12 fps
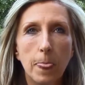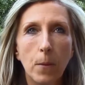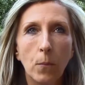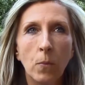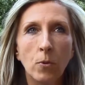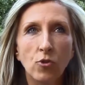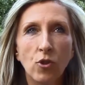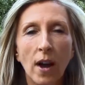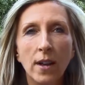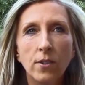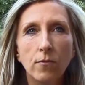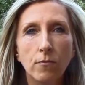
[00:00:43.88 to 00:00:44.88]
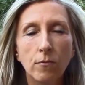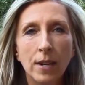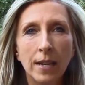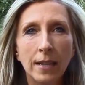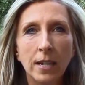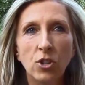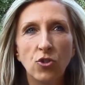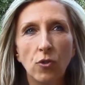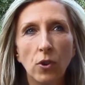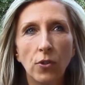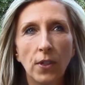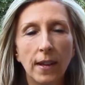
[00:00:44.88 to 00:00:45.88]
when we're trying to really
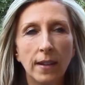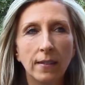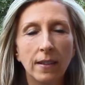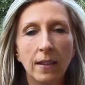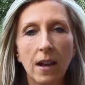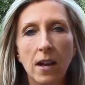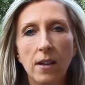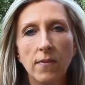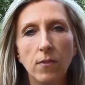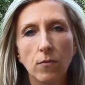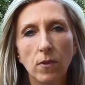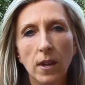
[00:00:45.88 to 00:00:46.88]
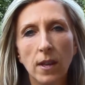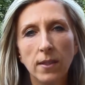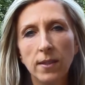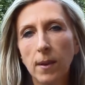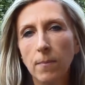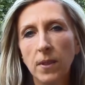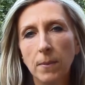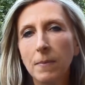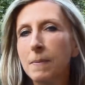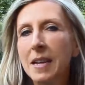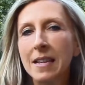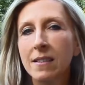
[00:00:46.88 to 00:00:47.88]
control things in life and
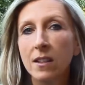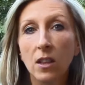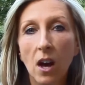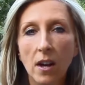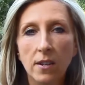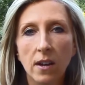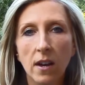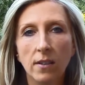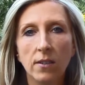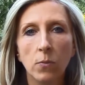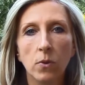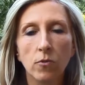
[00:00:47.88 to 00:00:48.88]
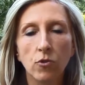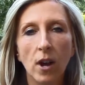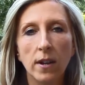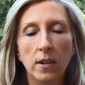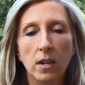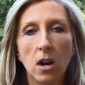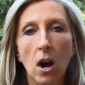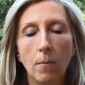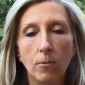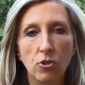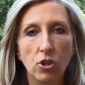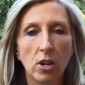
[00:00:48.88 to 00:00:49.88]
something means a lot to us and we're trying to
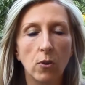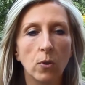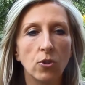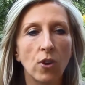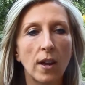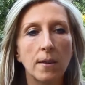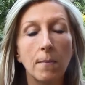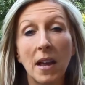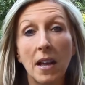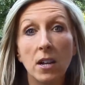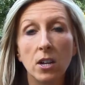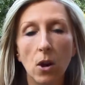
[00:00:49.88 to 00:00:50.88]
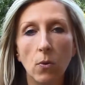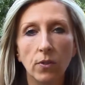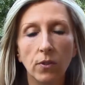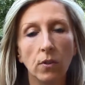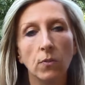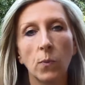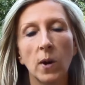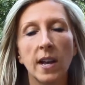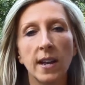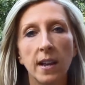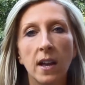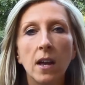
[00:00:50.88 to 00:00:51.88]
accomplish it or we're trying to make it go a certain
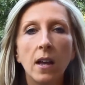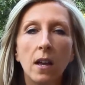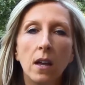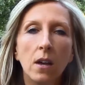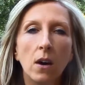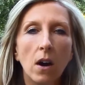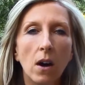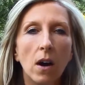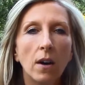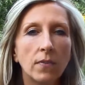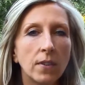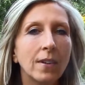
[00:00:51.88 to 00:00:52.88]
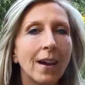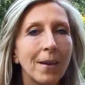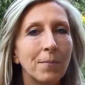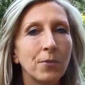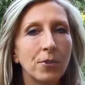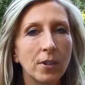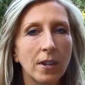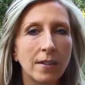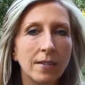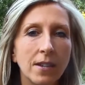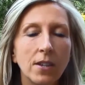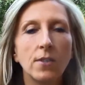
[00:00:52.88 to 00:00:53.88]
way, oftentimes you're going to
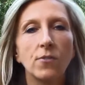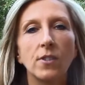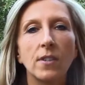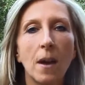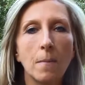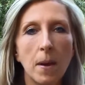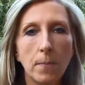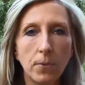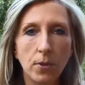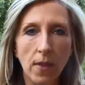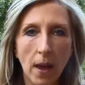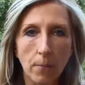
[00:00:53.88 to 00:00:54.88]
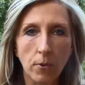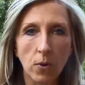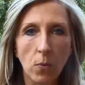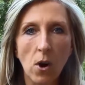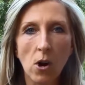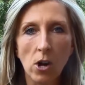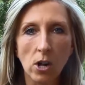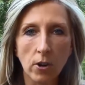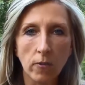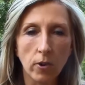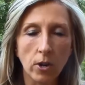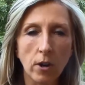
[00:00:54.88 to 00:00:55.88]
see you just come up to that brick wall
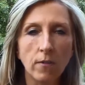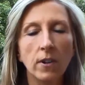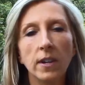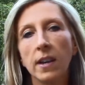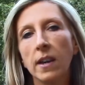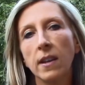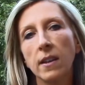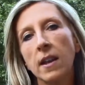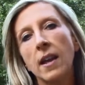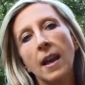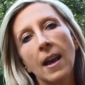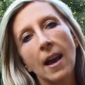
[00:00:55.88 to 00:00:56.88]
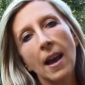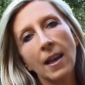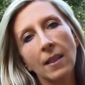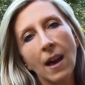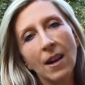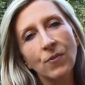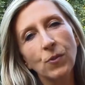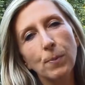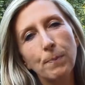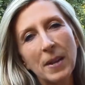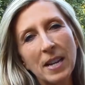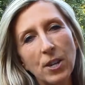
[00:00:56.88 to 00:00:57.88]
over and over again, and life
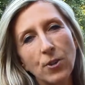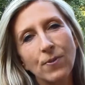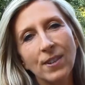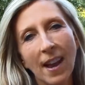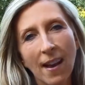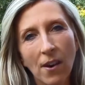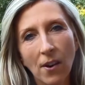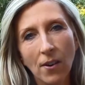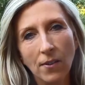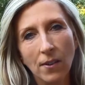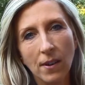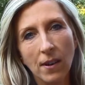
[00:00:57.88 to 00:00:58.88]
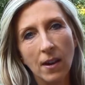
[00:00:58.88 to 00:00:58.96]
will beat you down.